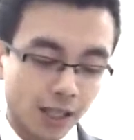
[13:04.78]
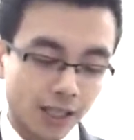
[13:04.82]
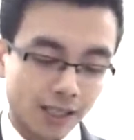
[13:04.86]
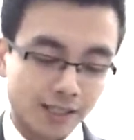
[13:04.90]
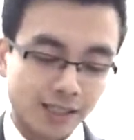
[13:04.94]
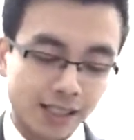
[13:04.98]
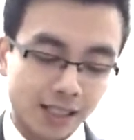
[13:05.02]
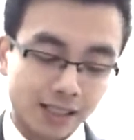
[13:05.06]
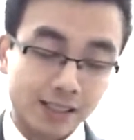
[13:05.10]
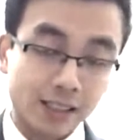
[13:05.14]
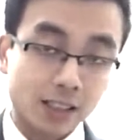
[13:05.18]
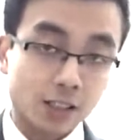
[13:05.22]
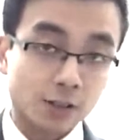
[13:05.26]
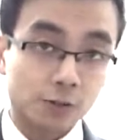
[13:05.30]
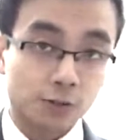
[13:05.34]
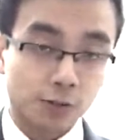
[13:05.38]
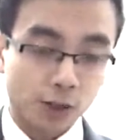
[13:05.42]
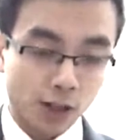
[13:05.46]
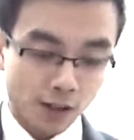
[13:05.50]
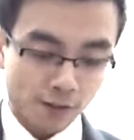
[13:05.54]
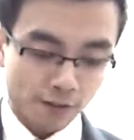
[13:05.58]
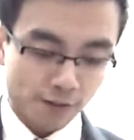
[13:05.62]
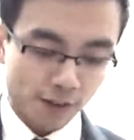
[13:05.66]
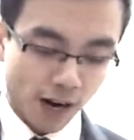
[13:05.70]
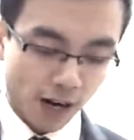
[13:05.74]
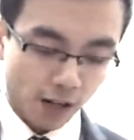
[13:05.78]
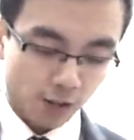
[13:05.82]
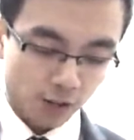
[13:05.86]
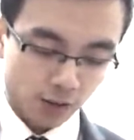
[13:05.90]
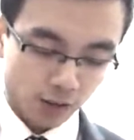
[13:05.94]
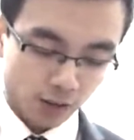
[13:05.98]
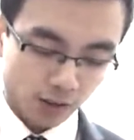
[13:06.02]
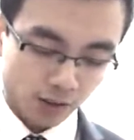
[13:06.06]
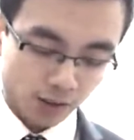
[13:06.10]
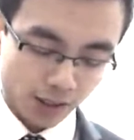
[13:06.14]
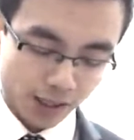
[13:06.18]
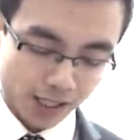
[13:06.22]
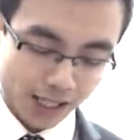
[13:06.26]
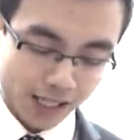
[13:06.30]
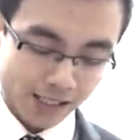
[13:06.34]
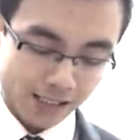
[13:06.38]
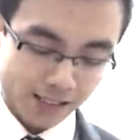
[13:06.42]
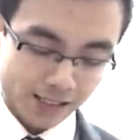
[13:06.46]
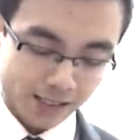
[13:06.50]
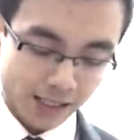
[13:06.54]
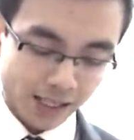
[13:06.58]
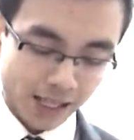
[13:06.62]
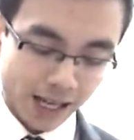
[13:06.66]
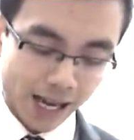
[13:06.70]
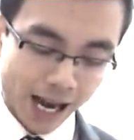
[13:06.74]
is that this 3,000 is
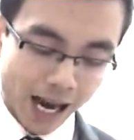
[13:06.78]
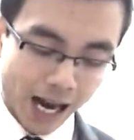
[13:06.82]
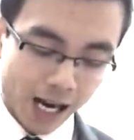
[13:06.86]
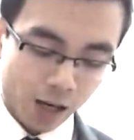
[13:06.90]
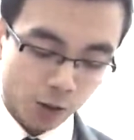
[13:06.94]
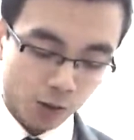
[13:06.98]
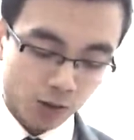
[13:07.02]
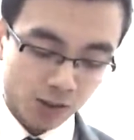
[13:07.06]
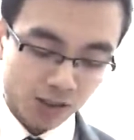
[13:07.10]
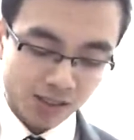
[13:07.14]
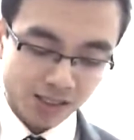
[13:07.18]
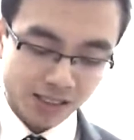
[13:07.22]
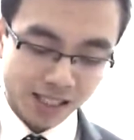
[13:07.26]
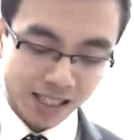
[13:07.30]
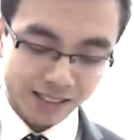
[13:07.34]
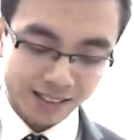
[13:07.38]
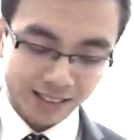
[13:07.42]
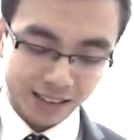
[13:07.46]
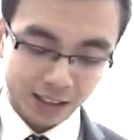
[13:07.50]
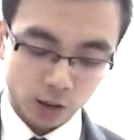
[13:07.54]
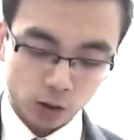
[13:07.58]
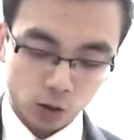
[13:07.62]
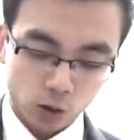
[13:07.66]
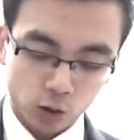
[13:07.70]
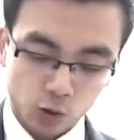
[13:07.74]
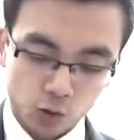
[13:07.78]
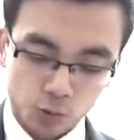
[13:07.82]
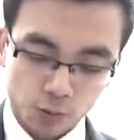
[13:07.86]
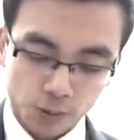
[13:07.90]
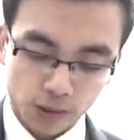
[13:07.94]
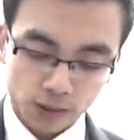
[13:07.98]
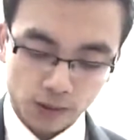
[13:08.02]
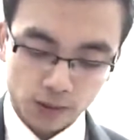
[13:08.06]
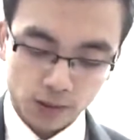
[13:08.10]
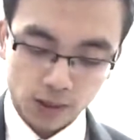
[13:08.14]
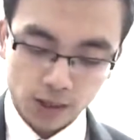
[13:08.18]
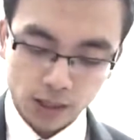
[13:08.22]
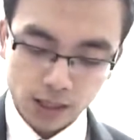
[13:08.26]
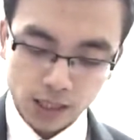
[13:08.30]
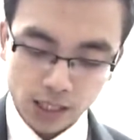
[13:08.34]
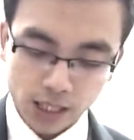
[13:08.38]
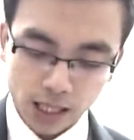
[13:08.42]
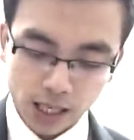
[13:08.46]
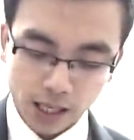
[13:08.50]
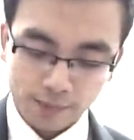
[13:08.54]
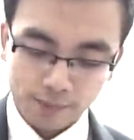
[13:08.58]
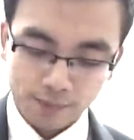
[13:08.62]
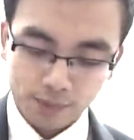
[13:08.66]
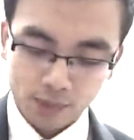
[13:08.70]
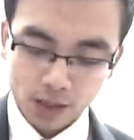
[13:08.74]
the outstanding lodgement
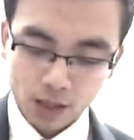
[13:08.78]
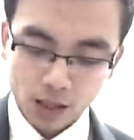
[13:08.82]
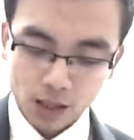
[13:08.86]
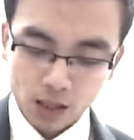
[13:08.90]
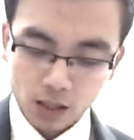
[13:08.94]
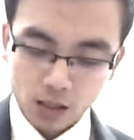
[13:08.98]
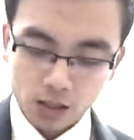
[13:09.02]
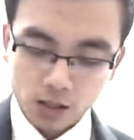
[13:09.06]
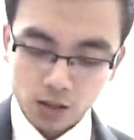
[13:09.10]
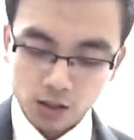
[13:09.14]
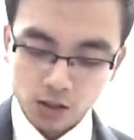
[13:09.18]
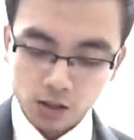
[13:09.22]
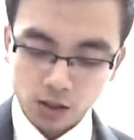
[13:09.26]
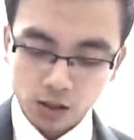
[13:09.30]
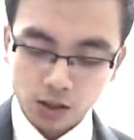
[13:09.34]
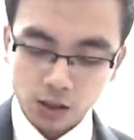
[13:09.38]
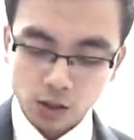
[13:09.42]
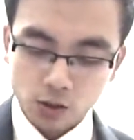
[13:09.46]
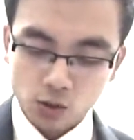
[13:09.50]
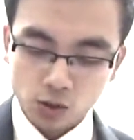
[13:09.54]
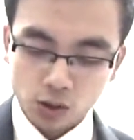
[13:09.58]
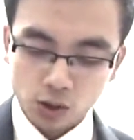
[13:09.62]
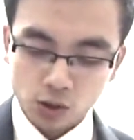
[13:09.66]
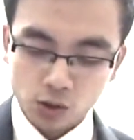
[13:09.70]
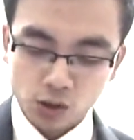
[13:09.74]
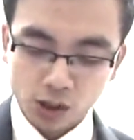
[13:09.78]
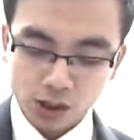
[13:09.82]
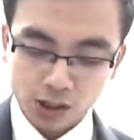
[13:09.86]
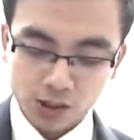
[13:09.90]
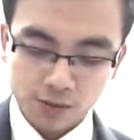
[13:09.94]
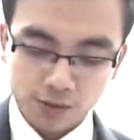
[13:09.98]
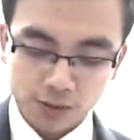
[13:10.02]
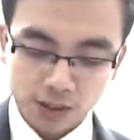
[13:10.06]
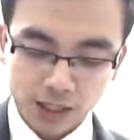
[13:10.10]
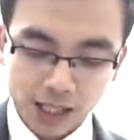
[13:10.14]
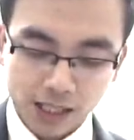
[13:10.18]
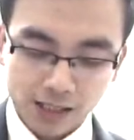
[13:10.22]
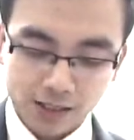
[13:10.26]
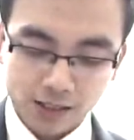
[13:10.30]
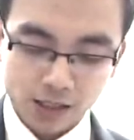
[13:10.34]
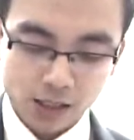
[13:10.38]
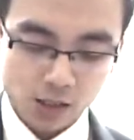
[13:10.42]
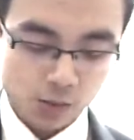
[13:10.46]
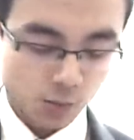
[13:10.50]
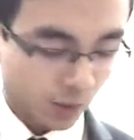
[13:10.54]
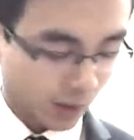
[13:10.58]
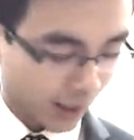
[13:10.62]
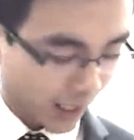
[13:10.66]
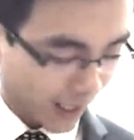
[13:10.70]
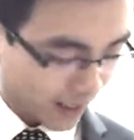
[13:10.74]
here, so you need to adjust for that. It's
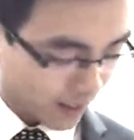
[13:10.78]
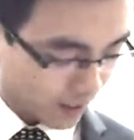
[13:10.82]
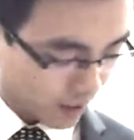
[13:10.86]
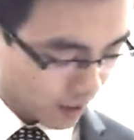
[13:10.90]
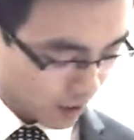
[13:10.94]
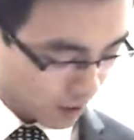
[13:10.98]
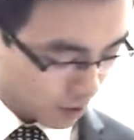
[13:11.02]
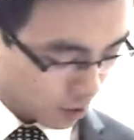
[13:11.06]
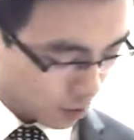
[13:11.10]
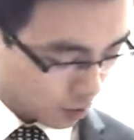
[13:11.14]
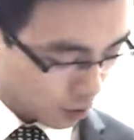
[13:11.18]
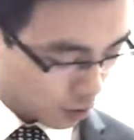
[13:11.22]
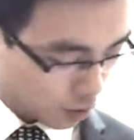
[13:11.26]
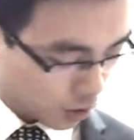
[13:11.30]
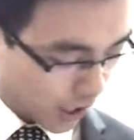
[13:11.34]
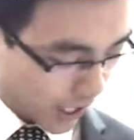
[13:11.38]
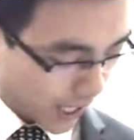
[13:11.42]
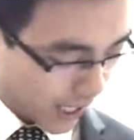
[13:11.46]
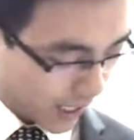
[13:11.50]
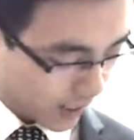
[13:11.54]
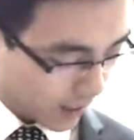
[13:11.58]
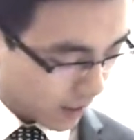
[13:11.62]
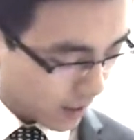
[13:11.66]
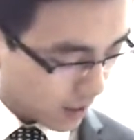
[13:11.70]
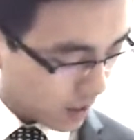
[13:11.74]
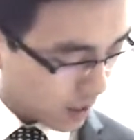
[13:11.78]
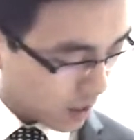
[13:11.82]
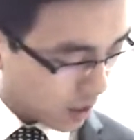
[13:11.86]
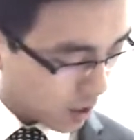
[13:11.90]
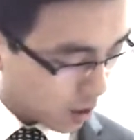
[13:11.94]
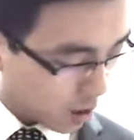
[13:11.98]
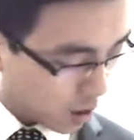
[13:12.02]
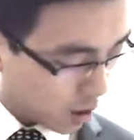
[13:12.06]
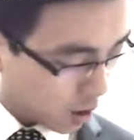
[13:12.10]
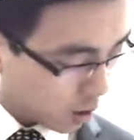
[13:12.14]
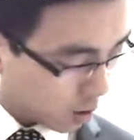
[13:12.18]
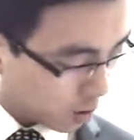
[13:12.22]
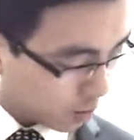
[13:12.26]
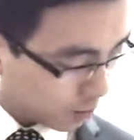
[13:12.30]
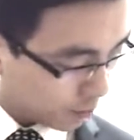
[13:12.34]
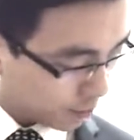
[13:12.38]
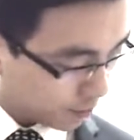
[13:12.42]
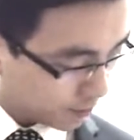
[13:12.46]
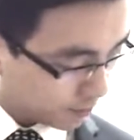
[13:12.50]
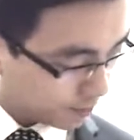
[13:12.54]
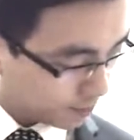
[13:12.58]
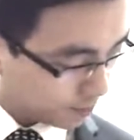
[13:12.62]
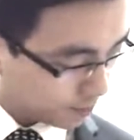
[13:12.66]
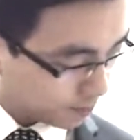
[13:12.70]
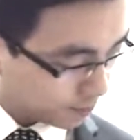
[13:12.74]
related to a check of
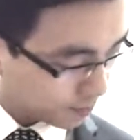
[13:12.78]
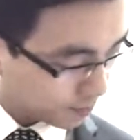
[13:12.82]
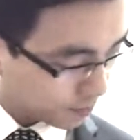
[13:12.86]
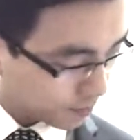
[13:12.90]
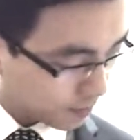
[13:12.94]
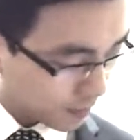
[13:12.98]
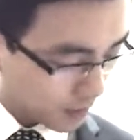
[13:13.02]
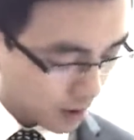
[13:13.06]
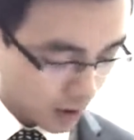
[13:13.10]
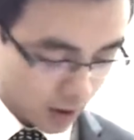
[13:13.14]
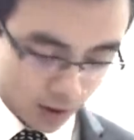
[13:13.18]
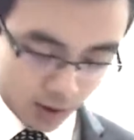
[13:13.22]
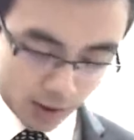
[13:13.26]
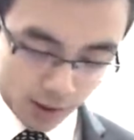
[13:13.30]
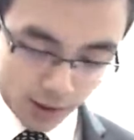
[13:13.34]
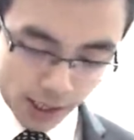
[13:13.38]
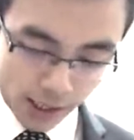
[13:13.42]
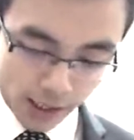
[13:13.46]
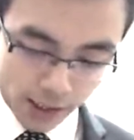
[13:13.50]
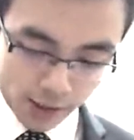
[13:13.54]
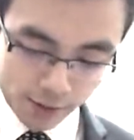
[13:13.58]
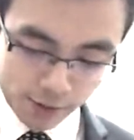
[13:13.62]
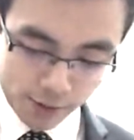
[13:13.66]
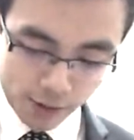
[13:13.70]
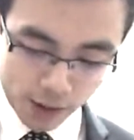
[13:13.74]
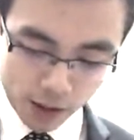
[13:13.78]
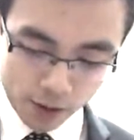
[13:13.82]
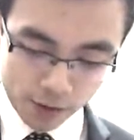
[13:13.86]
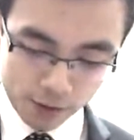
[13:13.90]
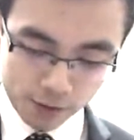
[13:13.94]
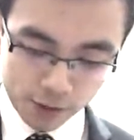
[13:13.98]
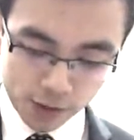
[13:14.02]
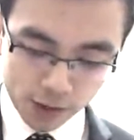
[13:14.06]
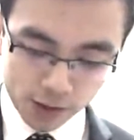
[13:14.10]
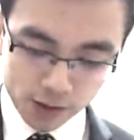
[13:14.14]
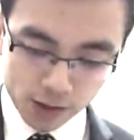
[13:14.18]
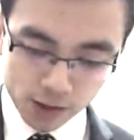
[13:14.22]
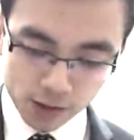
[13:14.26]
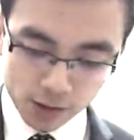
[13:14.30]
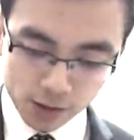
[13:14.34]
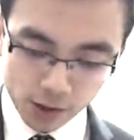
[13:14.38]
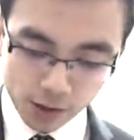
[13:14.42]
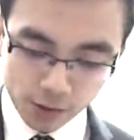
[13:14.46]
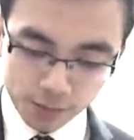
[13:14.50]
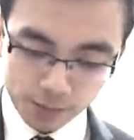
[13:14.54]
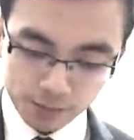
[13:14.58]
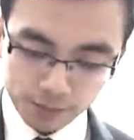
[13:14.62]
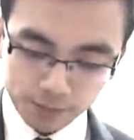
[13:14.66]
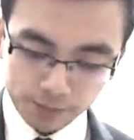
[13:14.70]
6532.